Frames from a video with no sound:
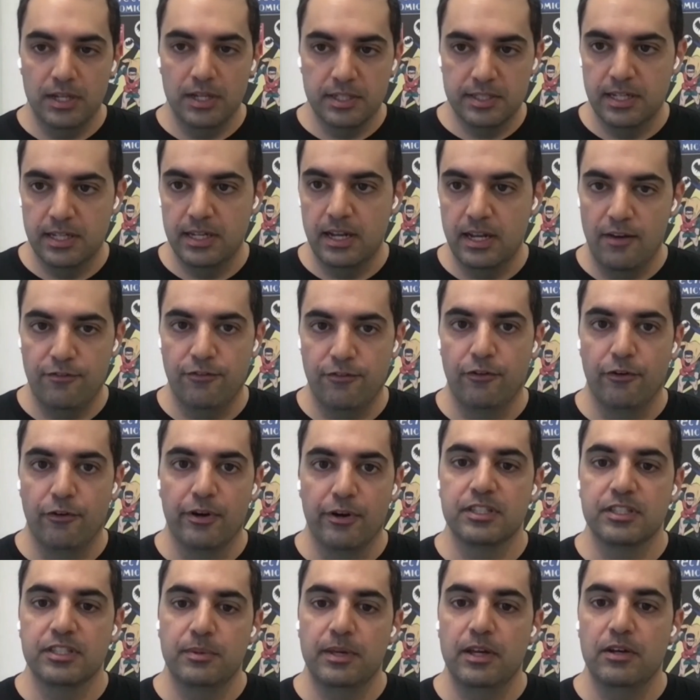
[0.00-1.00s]
just enough
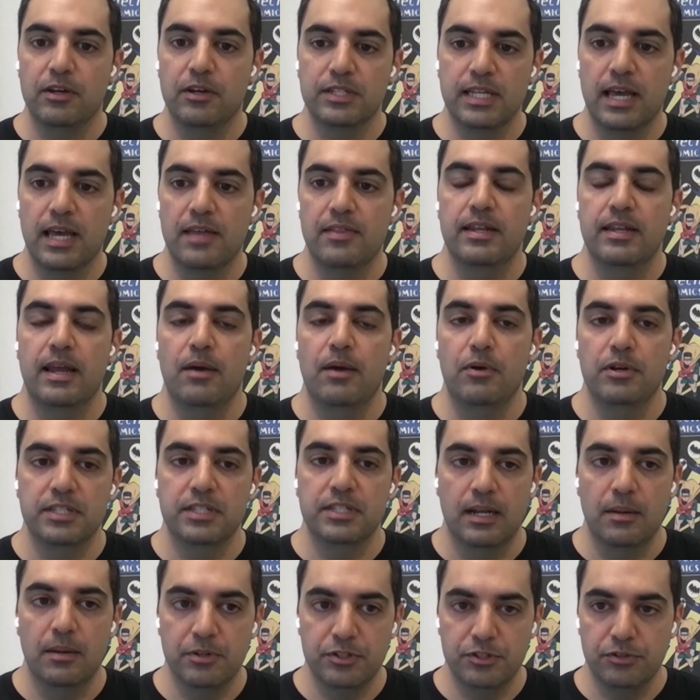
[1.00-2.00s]
for us to be able to get the
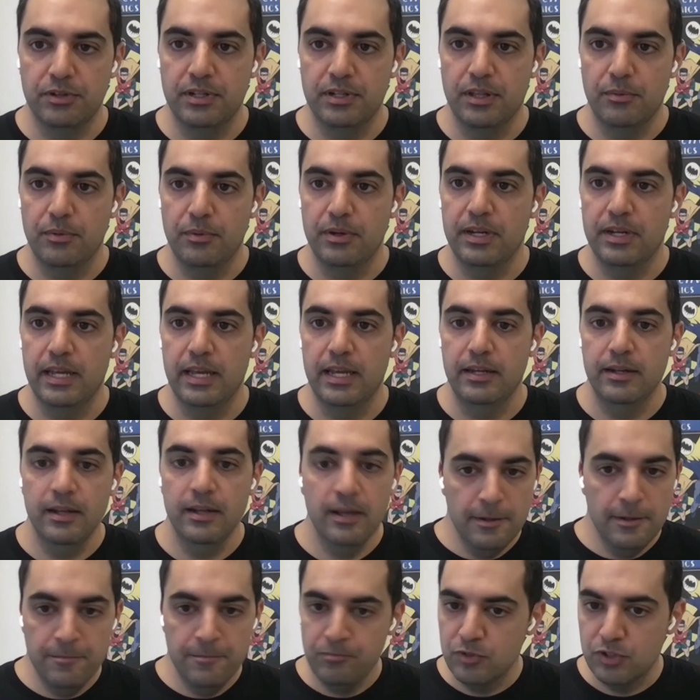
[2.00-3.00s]
network telemetry that we
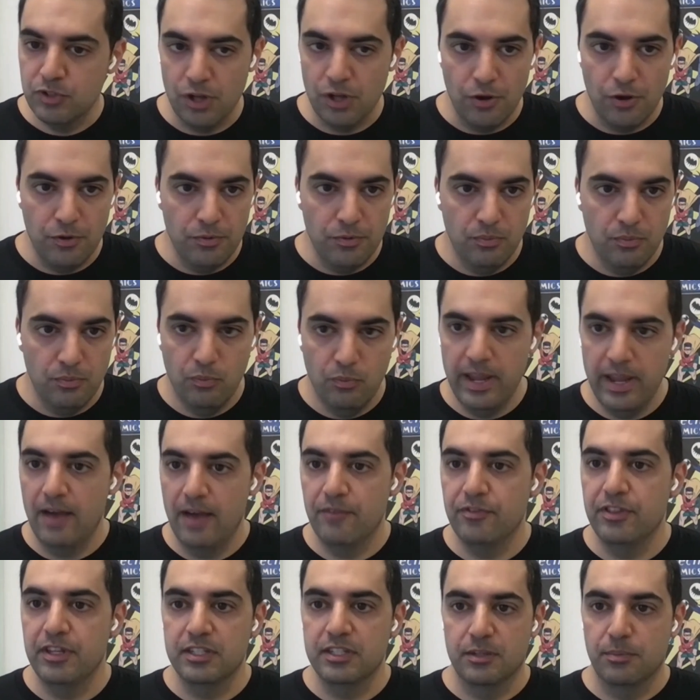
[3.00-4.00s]
need. So we
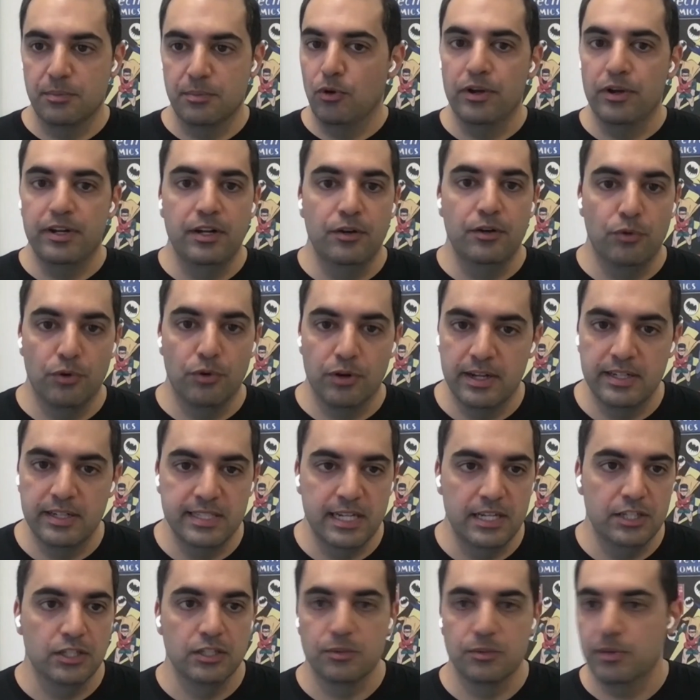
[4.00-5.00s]
have this deployed in
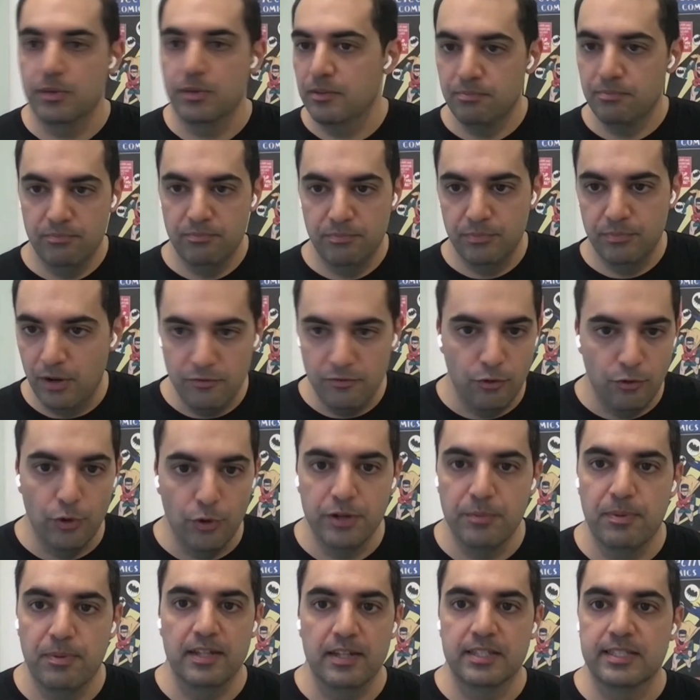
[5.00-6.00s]
organizations with
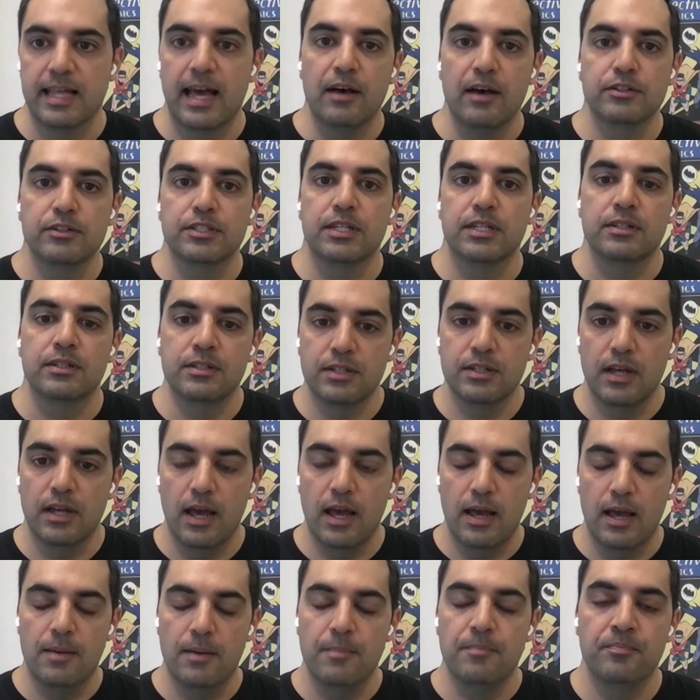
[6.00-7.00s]
40 plus thousand
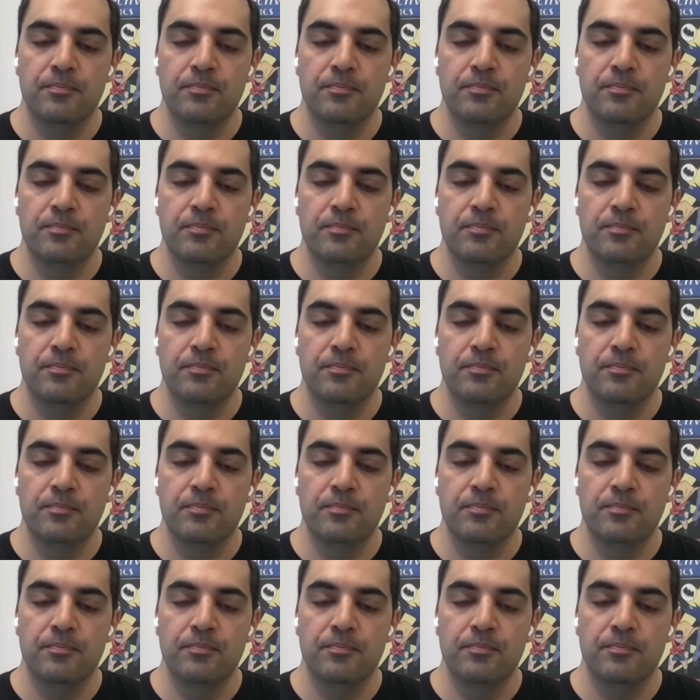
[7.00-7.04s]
